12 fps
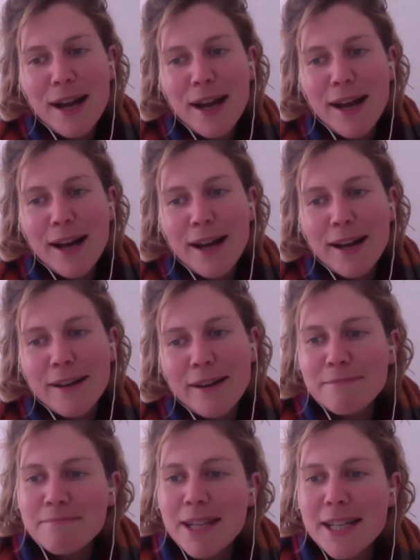
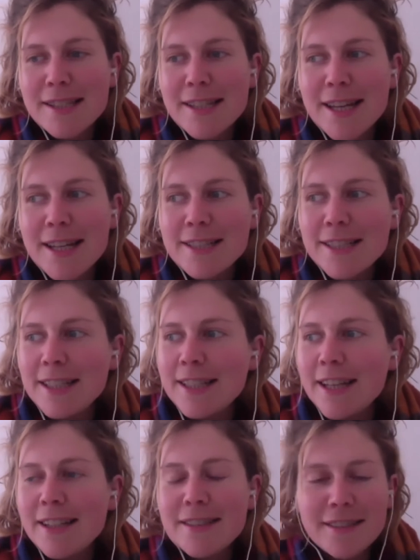let's say,
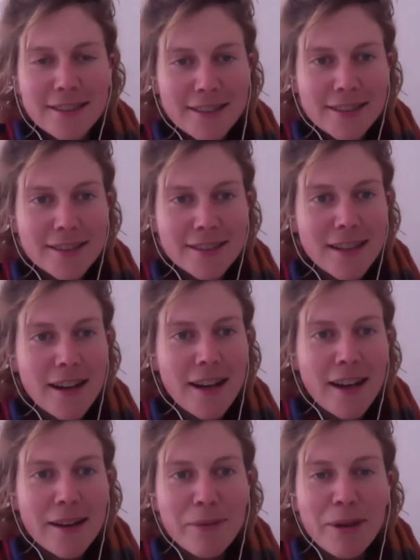teenage years,
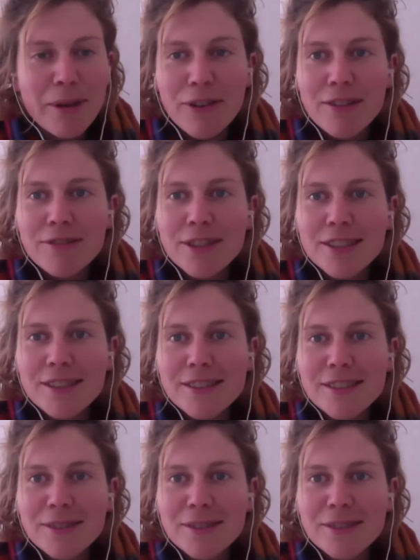my favorite